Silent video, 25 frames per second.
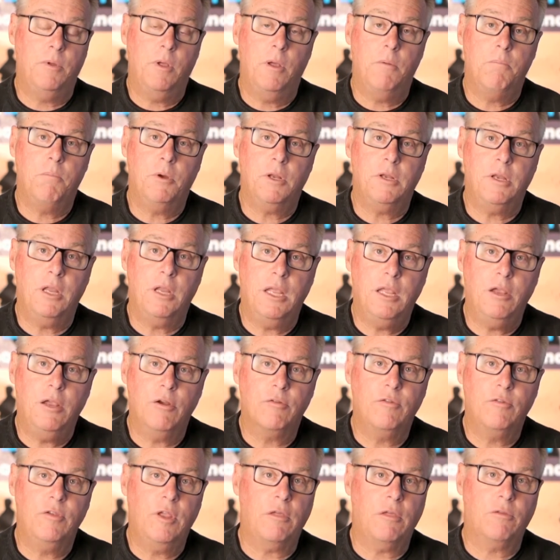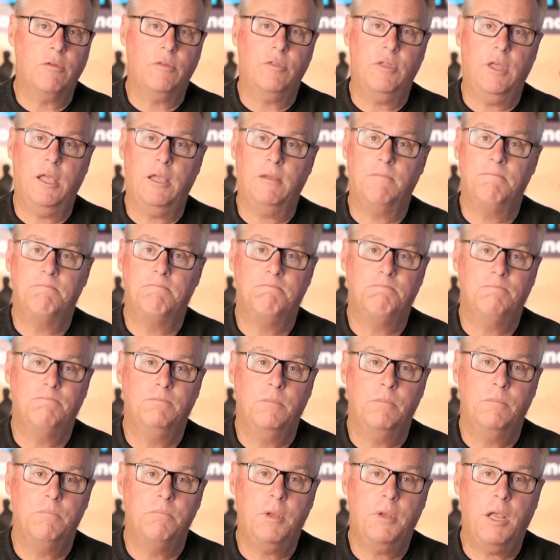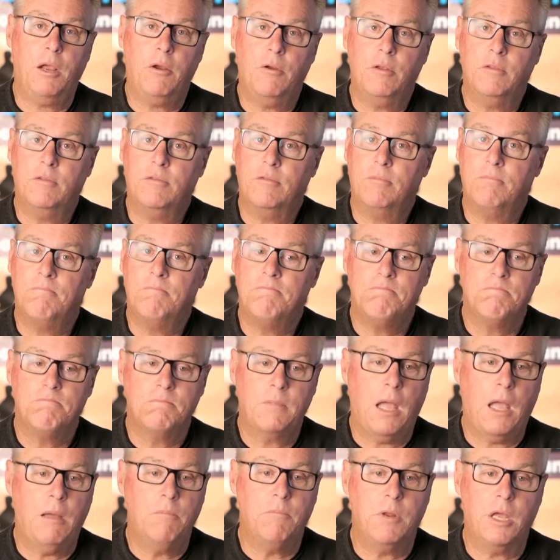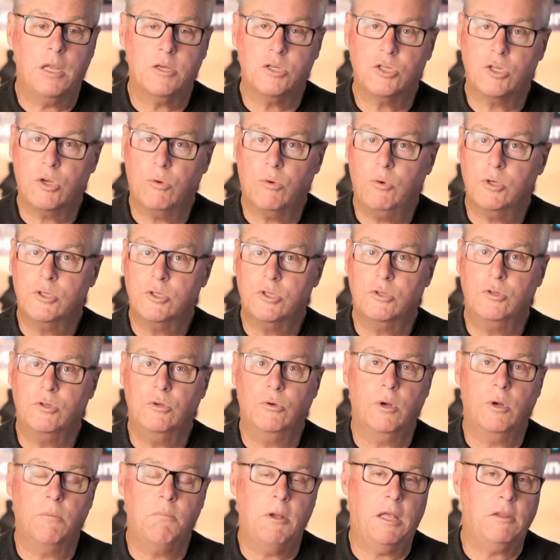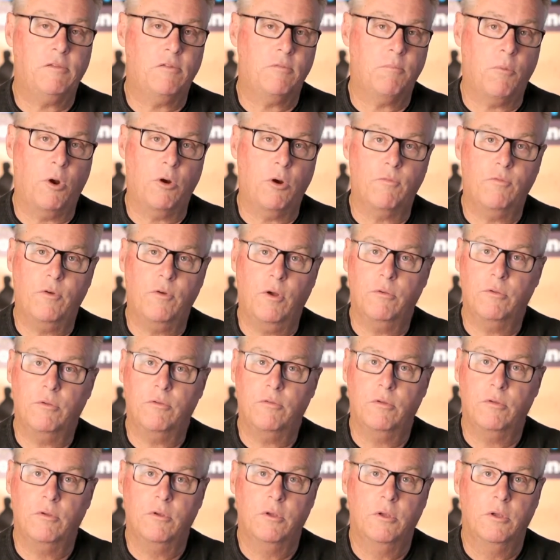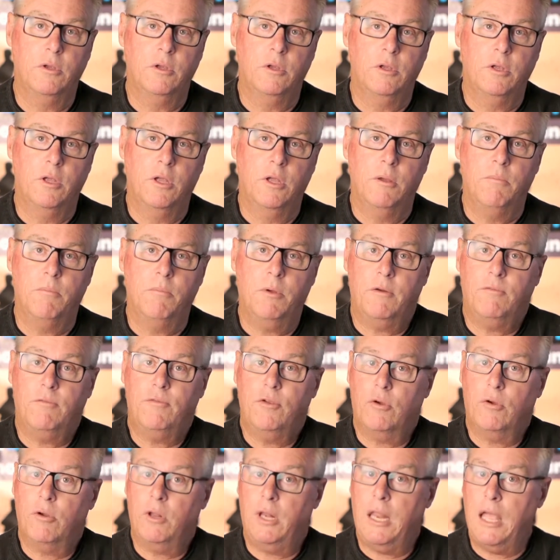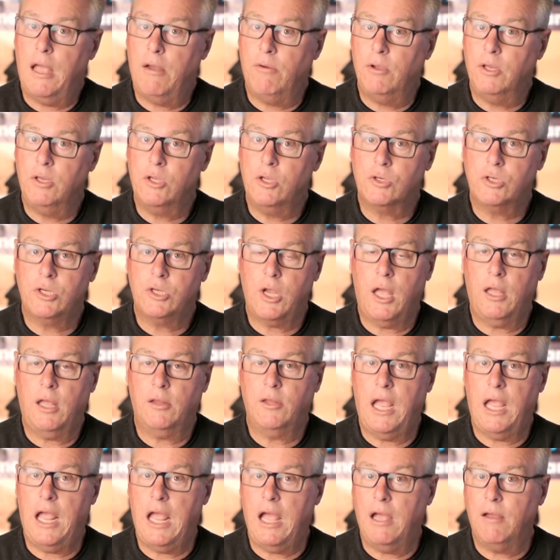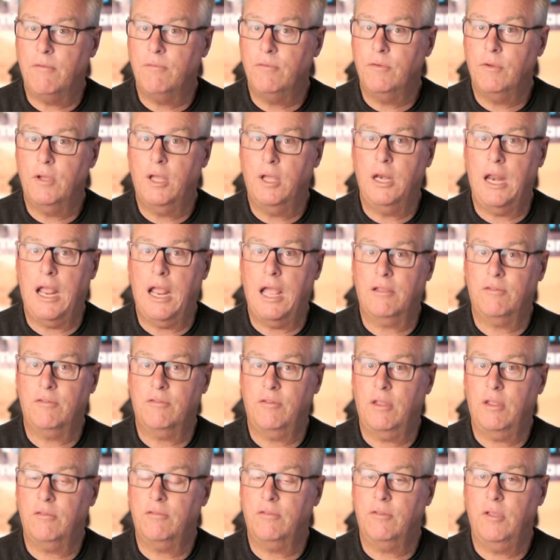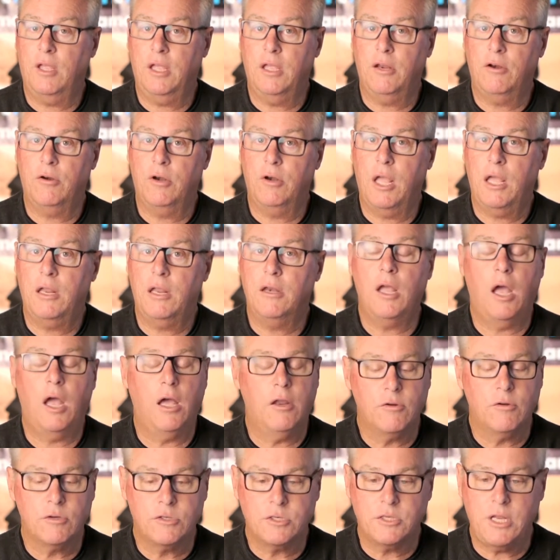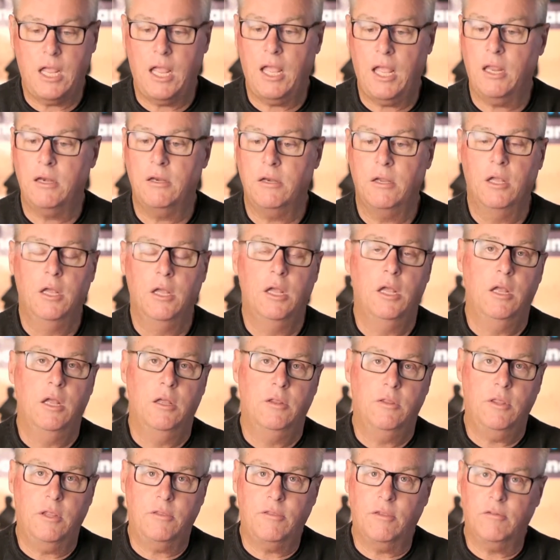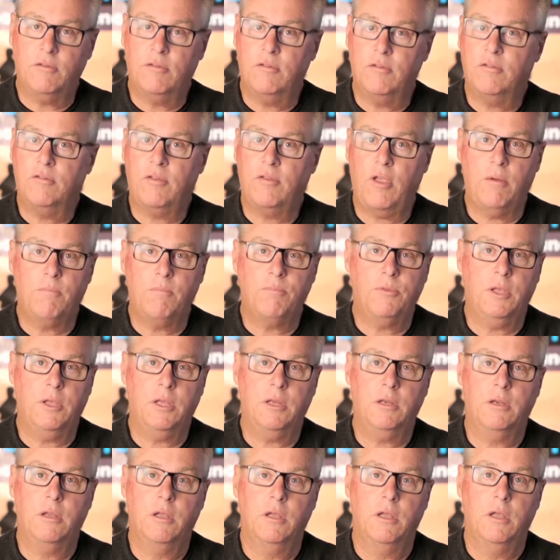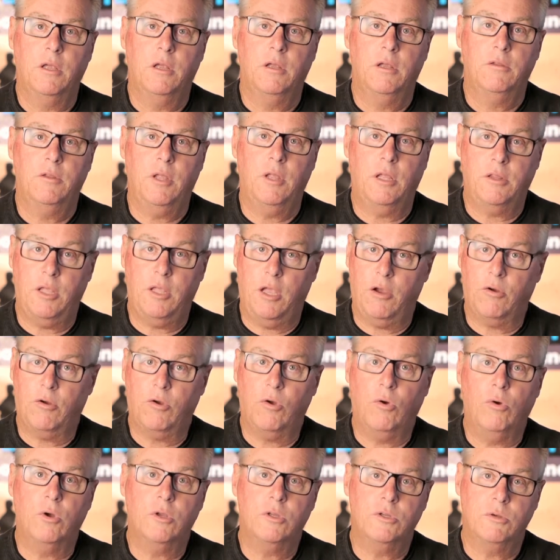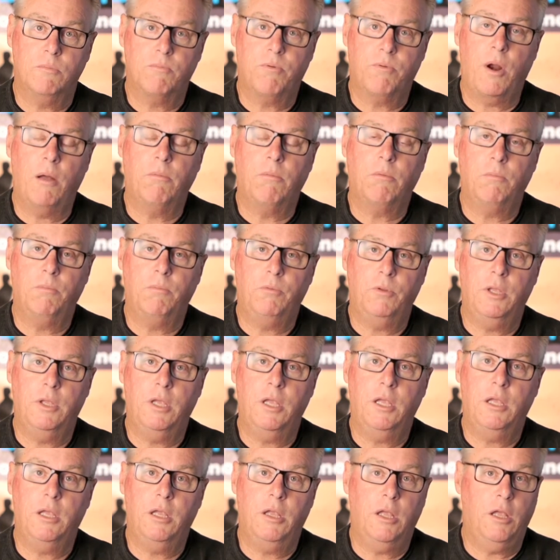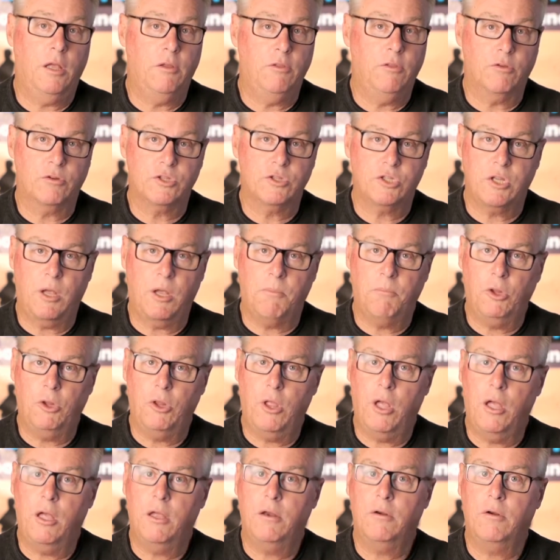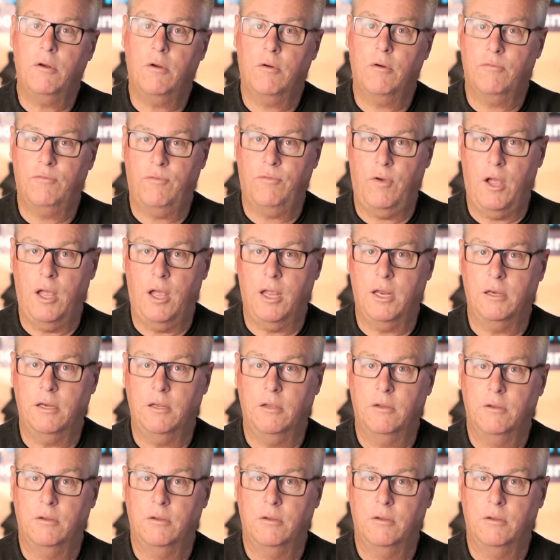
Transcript: But here's the other thing. Parents, I'm not sure what you're doing about smartphones, but if you're allowing your child to have an access to internet, understand that this is something that they are going to probably either stumble on or find.